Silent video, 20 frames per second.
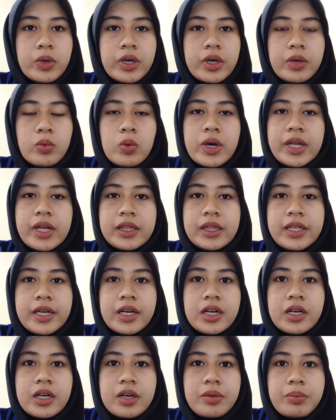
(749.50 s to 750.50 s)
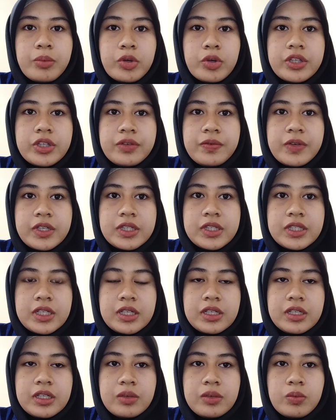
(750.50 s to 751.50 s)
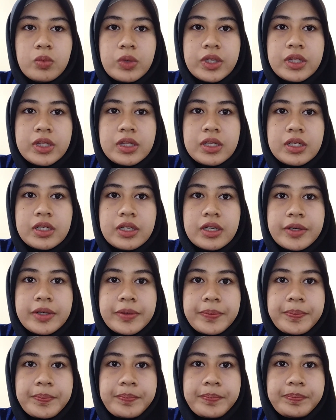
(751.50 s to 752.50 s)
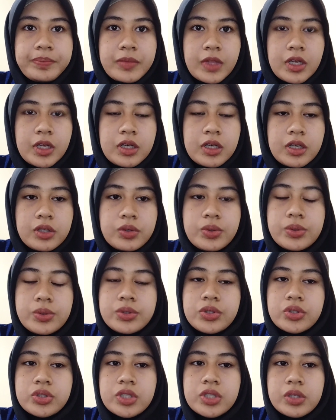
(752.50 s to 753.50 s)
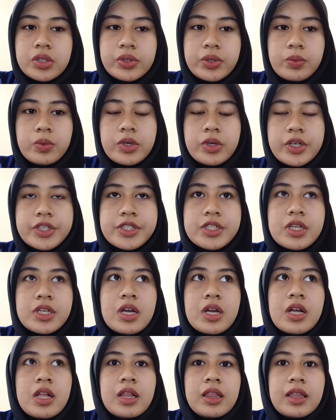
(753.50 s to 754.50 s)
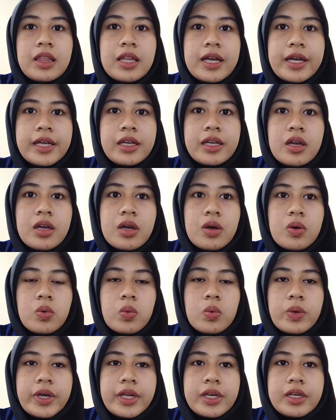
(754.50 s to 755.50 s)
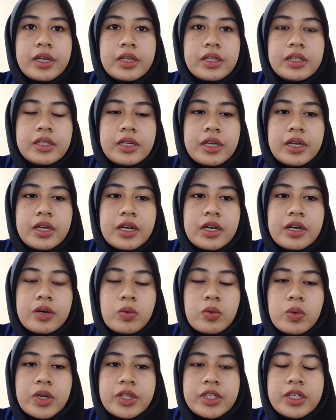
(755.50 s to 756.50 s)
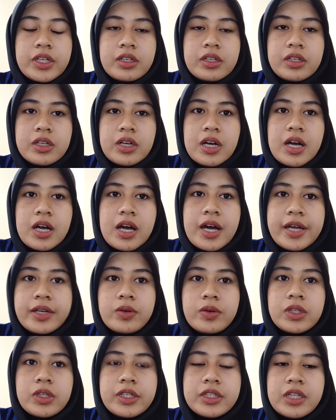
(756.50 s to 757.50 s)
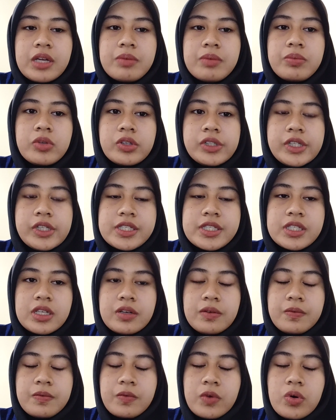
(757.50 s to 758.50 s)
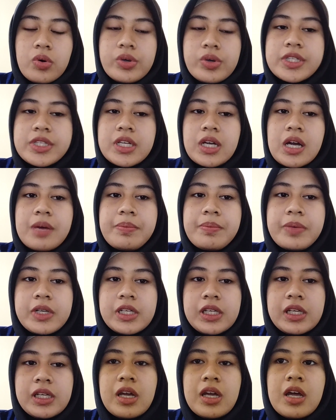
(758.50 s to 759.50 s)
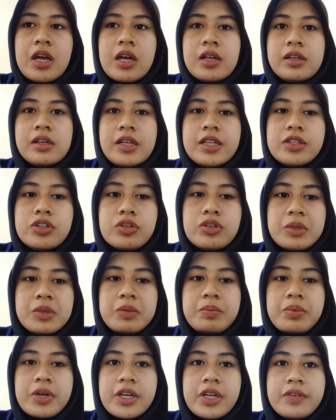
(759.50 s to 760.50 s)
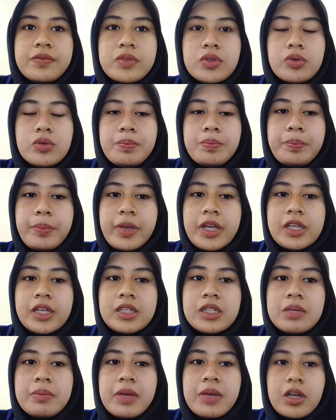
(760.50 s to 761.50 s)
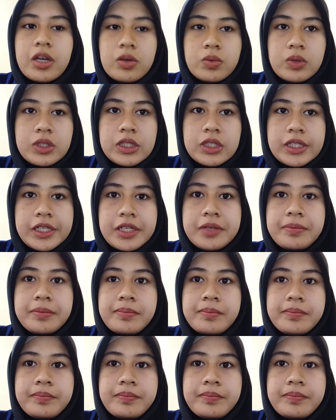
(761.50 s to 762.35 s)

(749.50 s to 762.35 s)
while they are motivating with the good total rewards. Like when they are wanting a high quality employees, of course the company need to be brave to pay them equally.